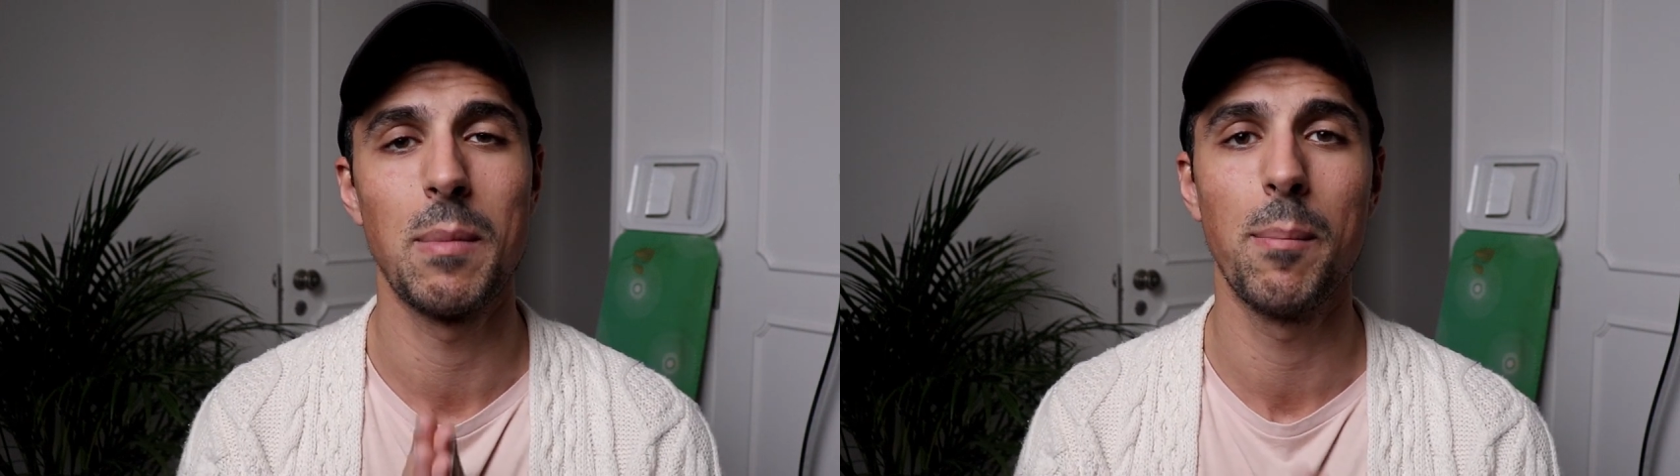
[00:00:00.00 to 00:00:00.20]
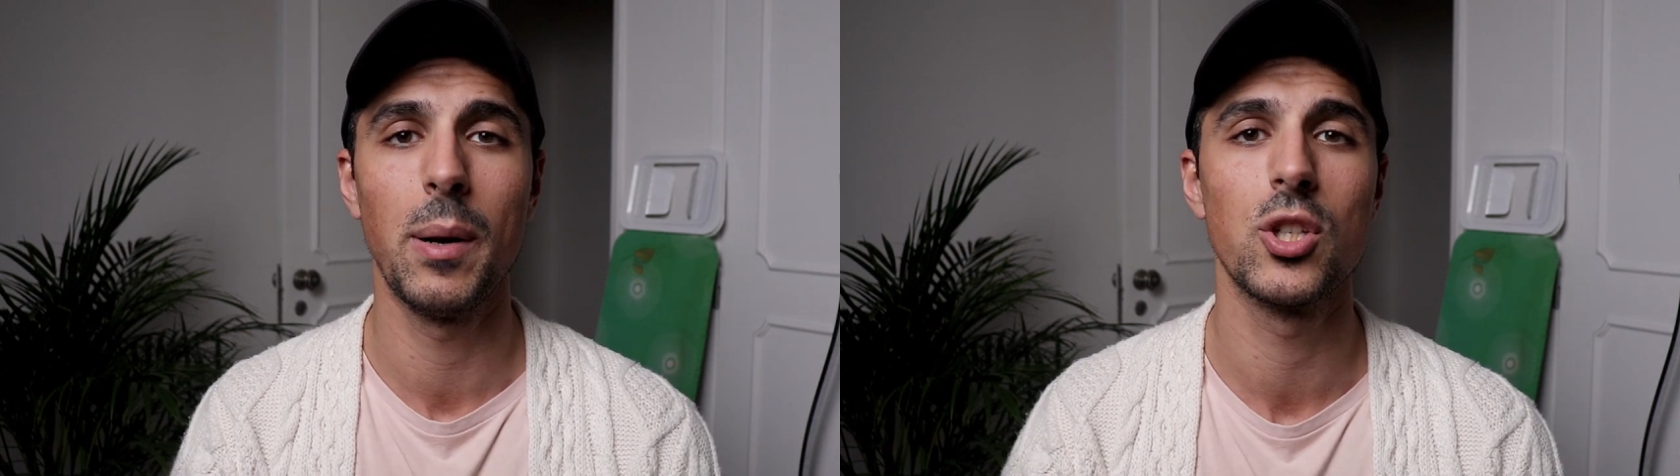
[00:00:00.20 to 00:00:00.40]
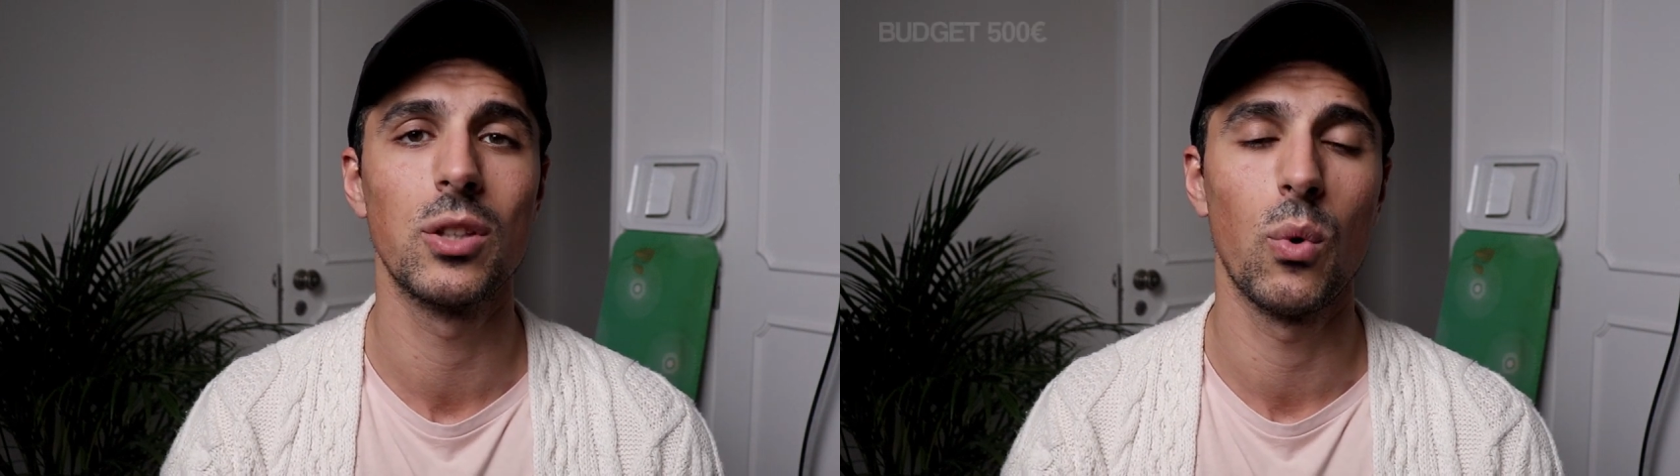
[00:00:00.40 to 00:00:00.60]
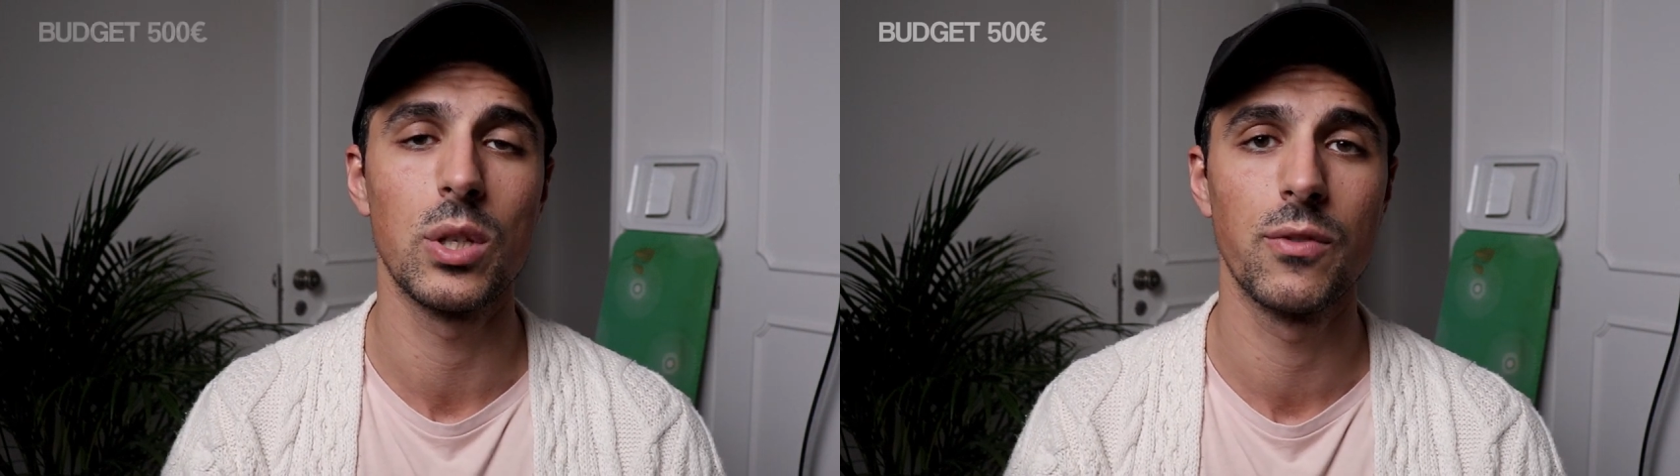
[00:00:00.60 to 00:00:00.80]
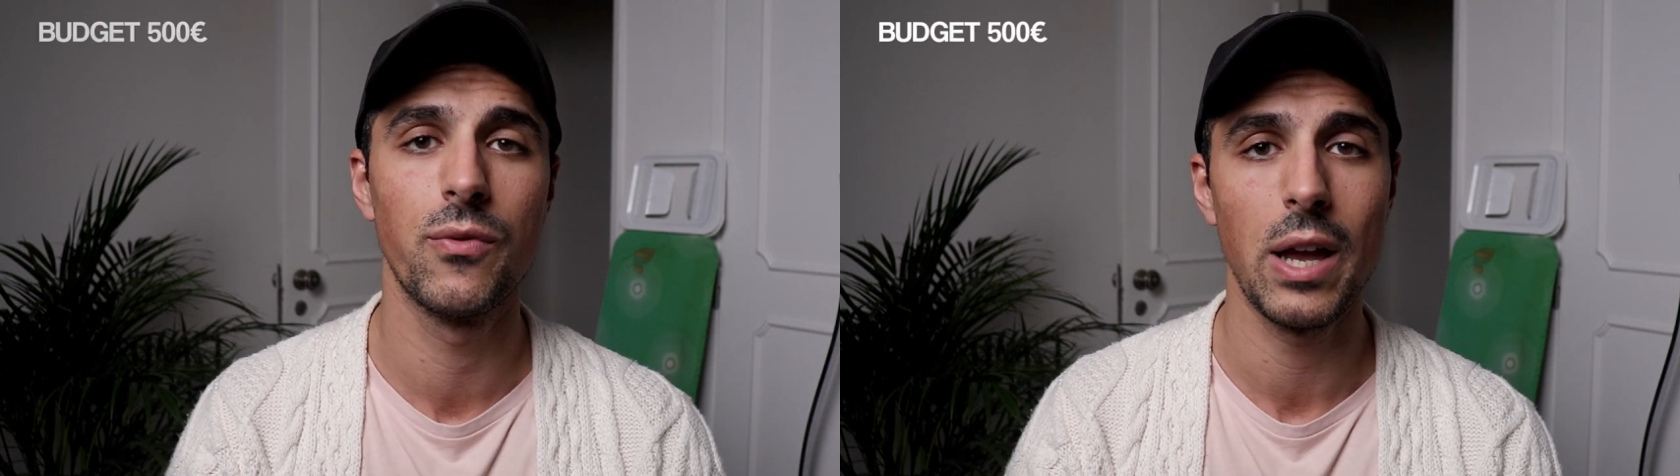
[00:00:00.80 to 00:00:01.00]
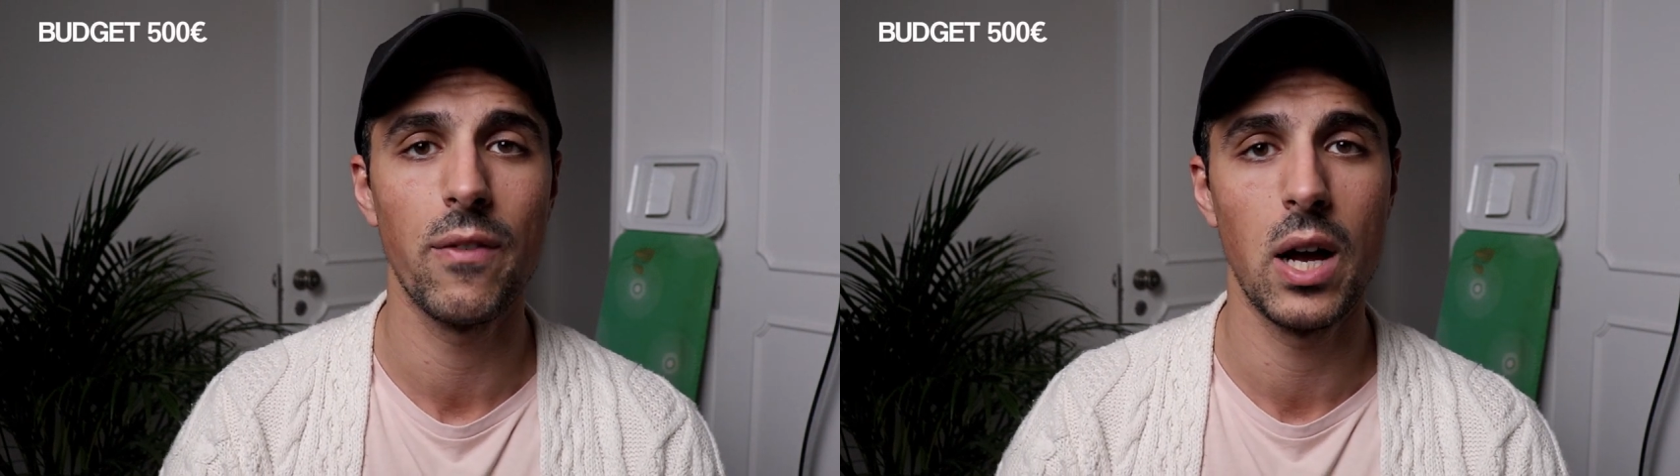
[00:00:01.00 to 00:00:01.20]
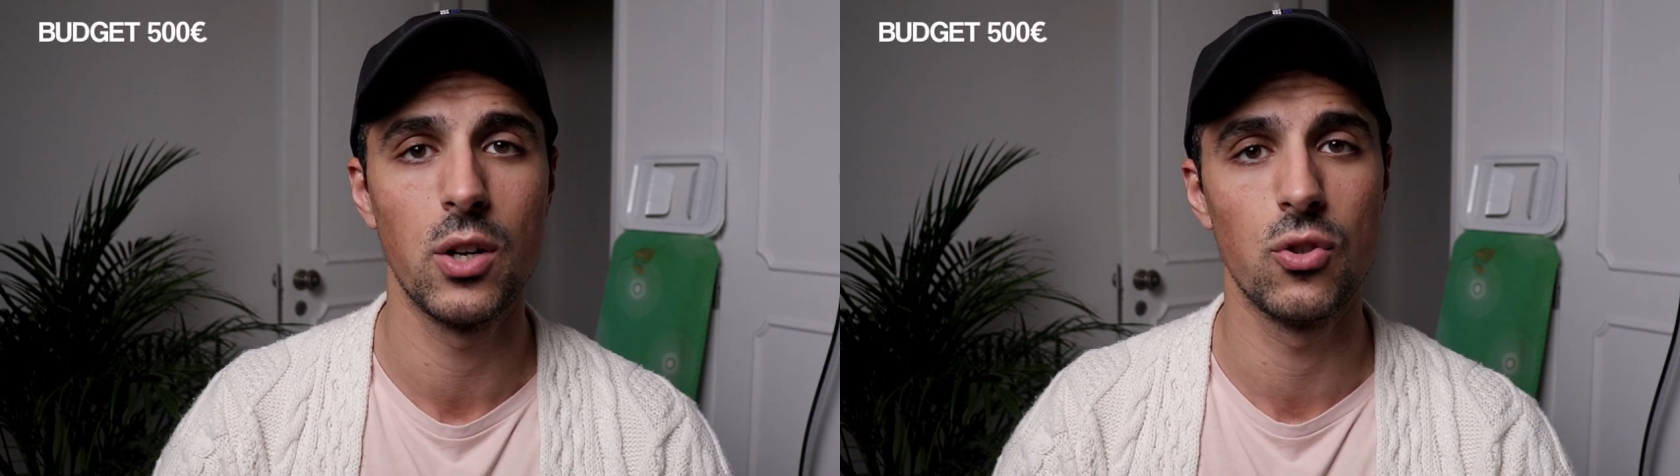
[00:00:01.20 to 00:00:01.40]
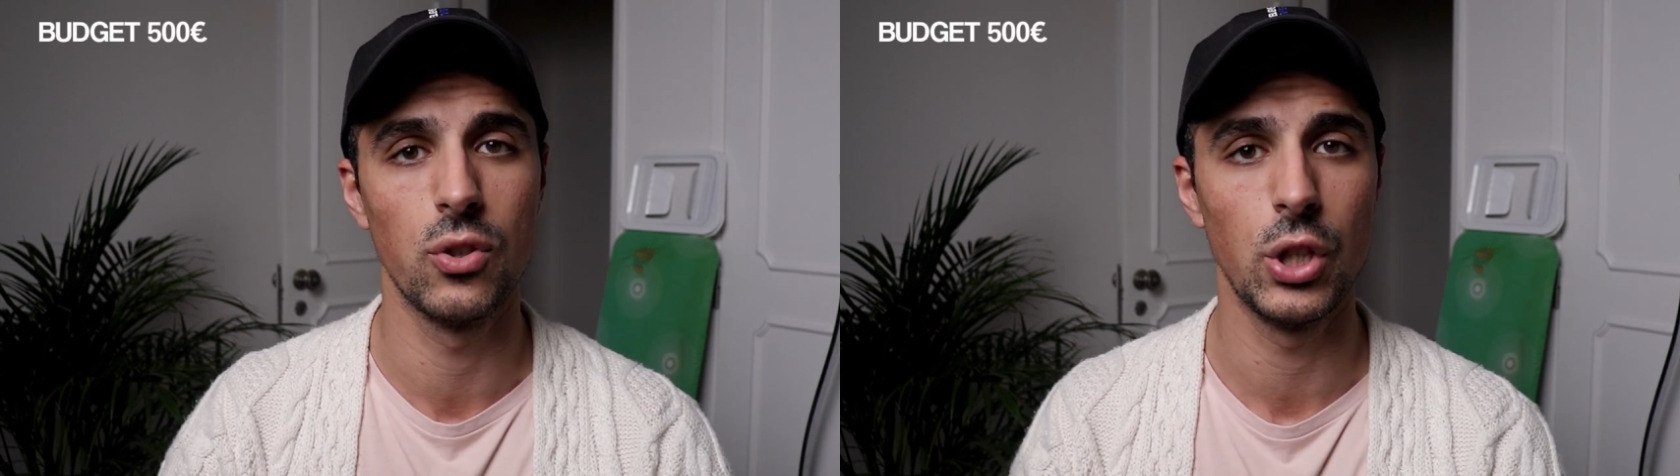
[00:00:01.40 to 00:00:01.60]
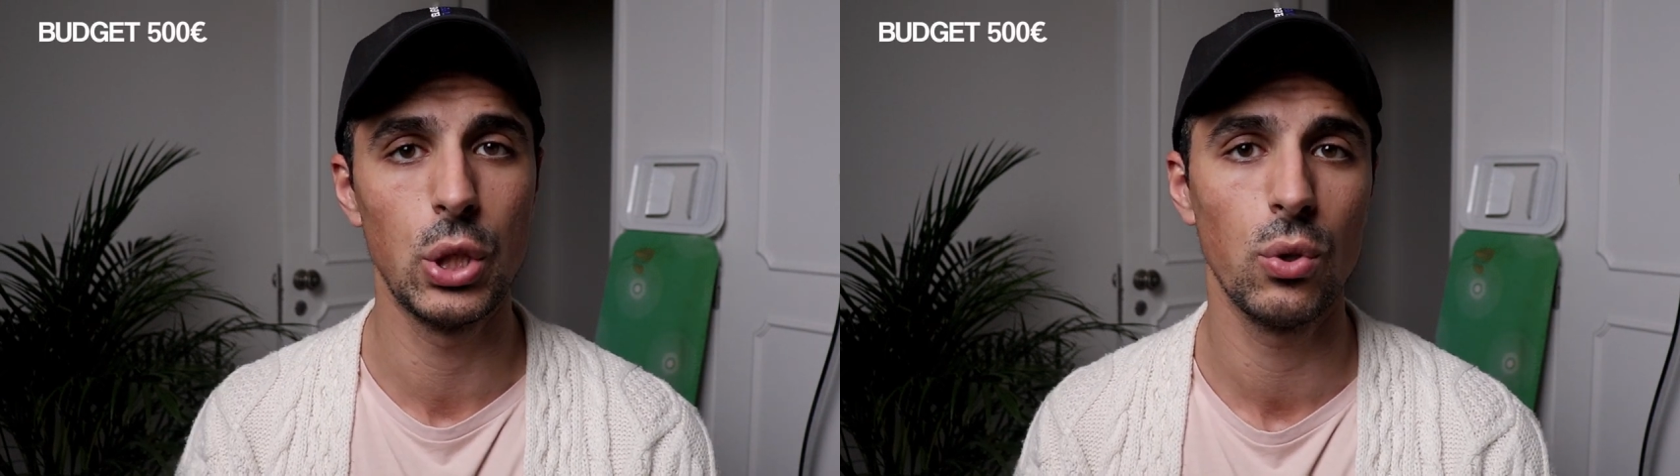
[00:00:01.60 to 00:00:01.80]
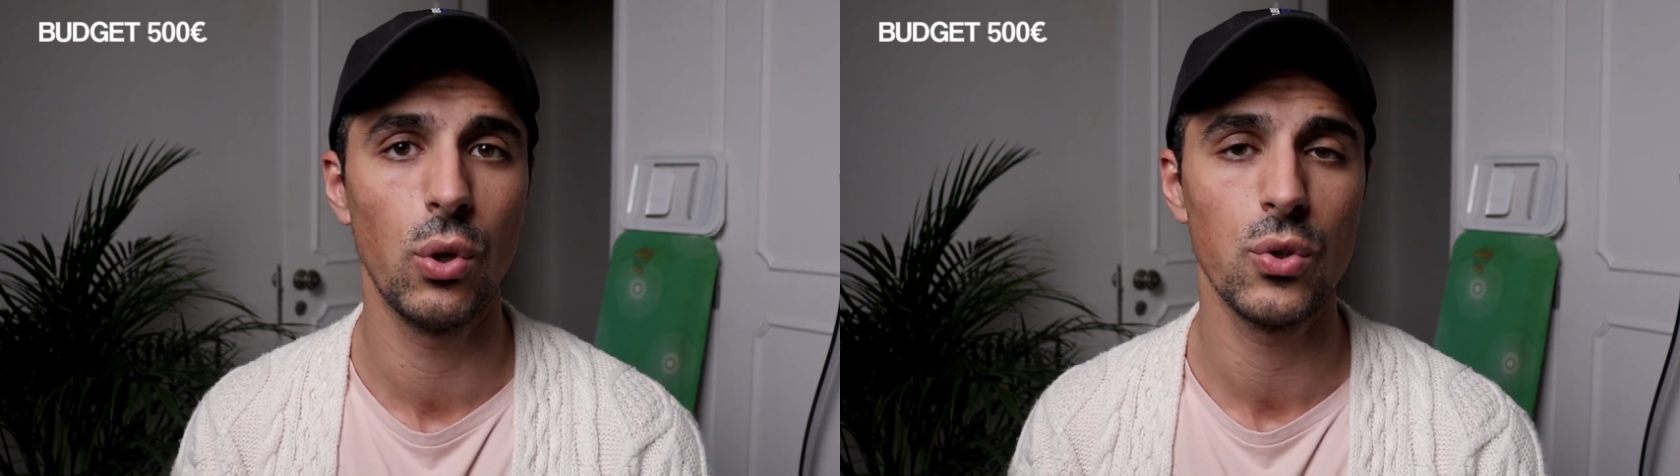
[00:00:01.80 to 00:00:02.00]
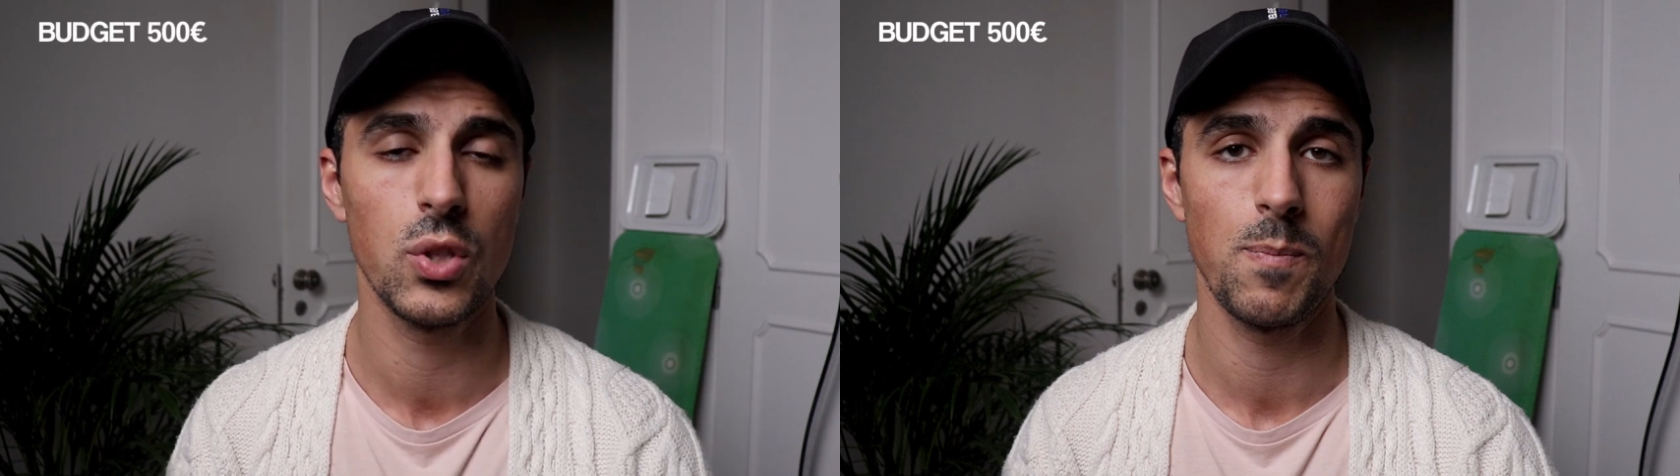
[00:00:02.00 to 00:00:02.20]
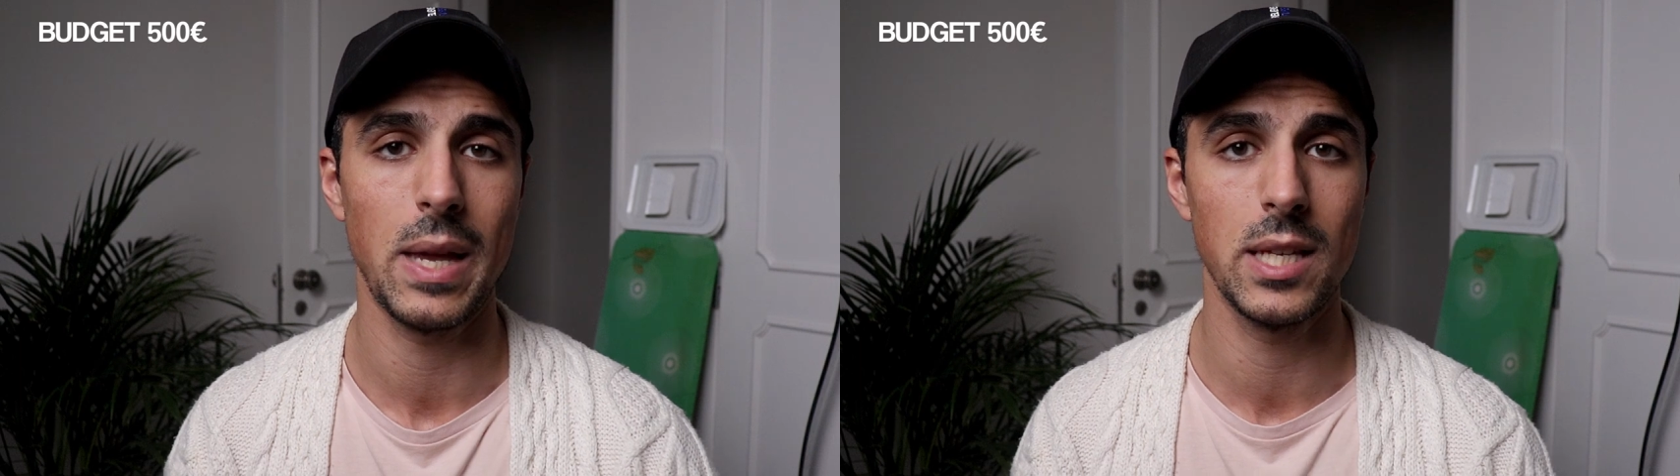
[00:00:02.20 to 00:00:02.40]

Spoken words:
my budget was 500 euros.